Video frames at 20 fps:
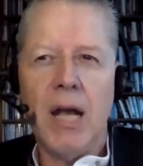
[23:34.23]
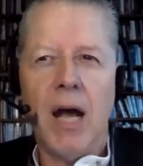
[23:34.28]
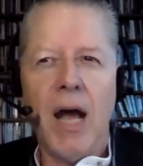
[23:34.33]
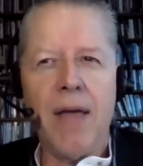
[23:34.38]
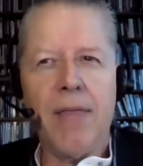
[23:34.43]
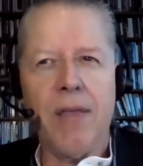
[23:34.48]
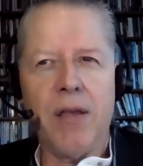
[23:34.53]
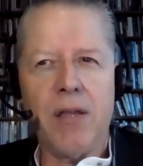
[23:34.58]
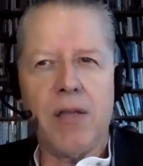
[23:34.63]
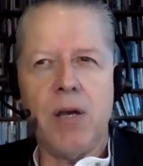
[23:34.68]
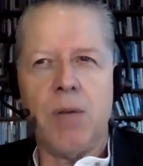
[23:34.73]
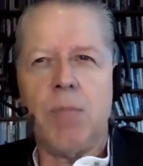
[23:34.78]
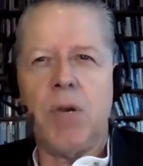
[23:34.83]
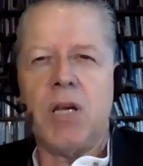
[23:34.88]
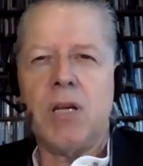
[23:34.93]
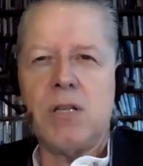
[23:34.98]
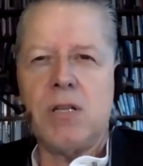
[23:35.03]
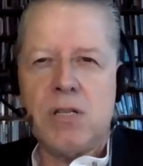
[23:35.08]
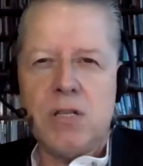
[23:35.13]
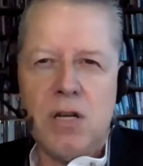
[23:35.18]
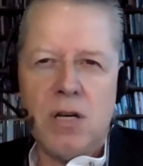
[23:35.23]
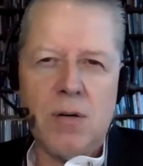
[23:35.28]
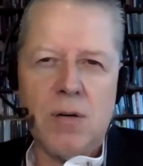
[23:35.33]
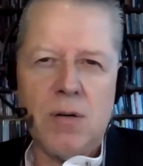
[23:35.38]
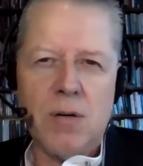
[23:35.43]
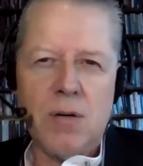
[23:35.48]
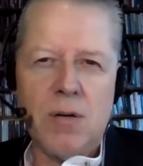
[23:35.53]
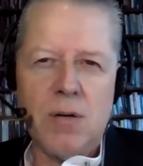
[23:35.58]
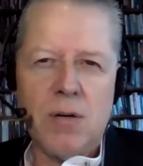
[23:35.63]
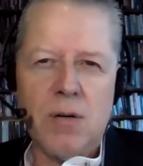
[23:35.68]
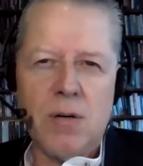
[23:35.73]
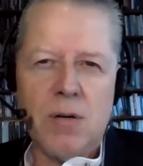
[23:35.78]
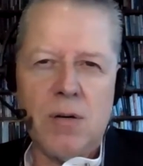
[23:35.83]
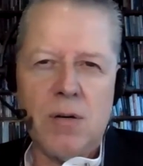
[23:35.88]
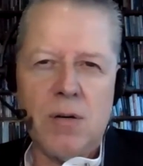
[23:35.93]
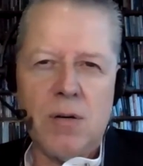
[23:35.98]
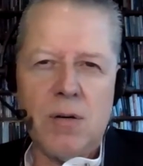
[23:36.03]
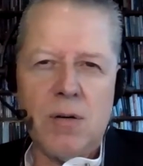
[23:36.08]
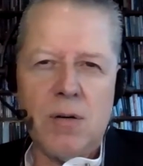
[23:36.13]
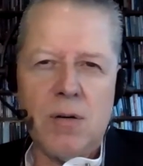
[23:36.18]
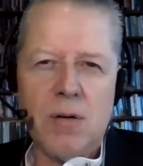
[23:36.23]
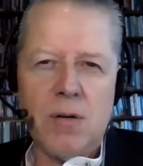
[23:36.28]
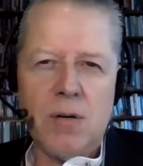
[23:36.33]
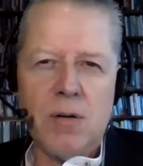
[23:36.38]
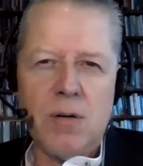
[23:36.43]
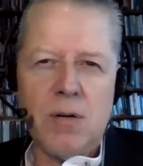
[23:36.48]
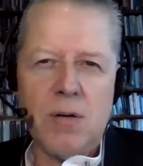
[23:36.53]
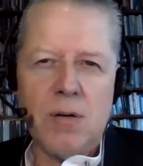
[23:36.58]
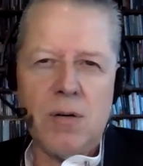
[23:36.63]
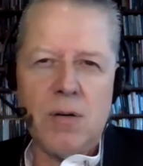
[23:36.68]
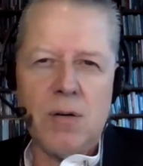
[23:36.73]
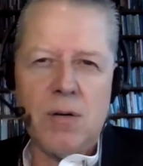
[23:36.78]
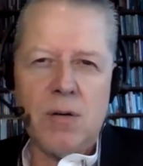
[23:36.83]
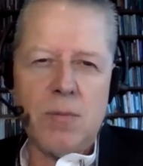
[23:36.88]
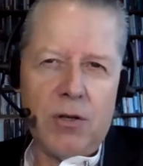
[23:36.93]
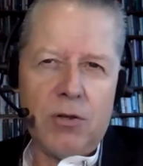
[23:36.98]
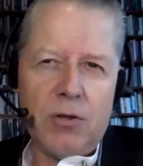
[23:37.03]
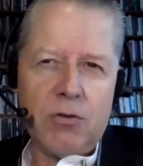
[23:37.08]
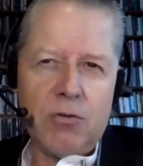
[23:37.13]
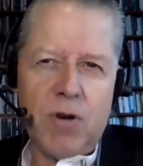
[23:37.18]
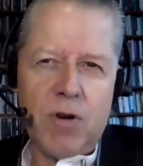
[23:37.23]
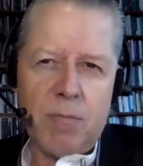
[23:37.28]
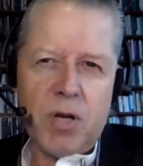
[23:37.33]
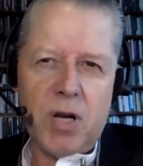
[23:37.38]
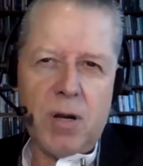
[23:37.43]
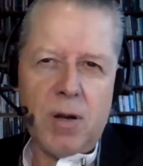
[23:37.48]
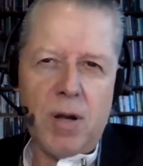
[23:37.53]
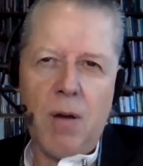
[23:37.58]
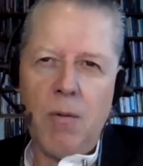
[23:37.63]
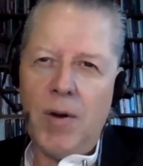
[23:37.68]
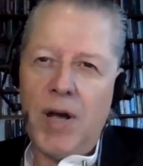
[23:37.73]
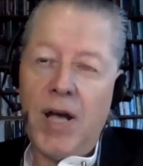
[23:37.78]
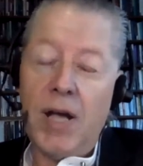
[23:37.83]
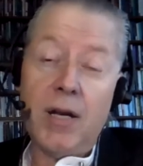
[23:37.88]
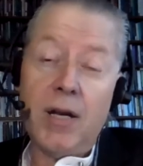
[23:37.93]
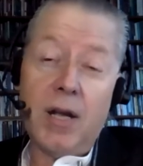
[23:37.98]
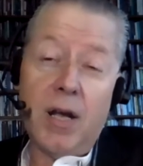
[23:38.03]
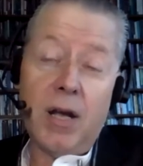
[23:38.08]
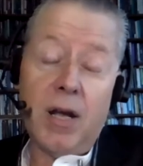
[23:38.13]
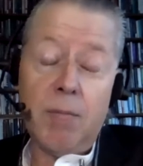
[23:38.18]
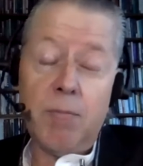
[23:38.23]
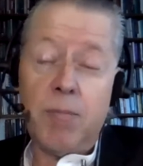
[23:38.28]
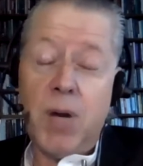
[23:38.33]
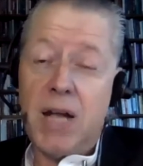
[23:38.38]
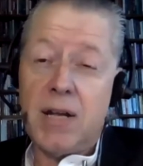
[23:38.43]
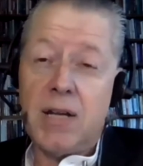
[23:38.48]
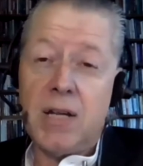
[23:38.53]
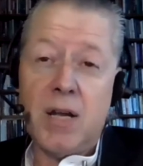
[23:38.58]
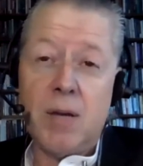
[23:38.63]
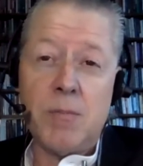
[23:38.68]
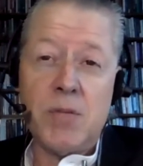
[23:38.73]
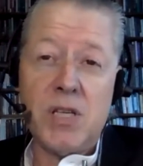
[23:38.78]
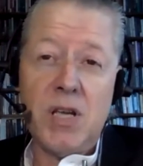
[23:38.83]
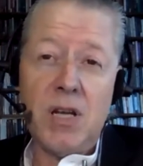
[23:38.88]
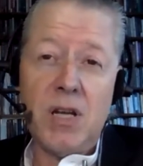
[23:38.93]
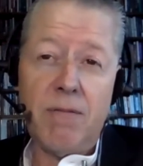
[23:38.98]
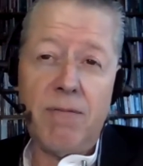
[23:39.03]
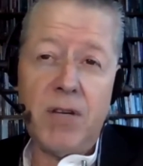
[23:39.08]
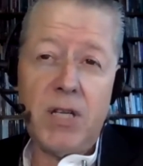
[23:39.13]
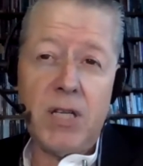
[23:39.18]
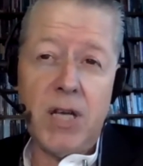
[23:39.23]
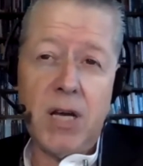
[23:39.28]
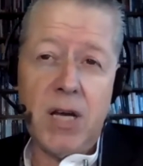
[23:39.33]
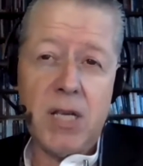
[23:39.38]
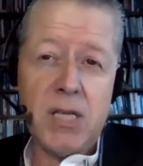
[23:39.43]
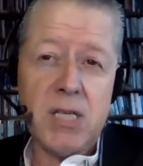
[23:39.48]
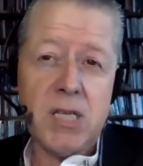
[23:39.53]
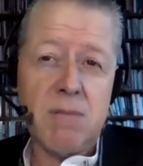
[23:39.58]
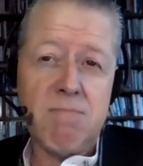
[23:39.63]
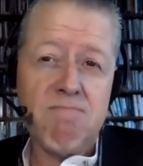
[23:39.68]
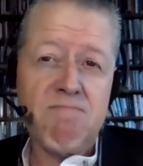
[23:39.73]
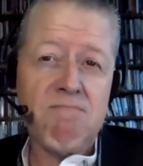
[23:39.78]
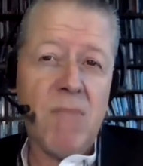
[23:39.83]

I think there'll be considerable room for that when Biden comes in, if he does.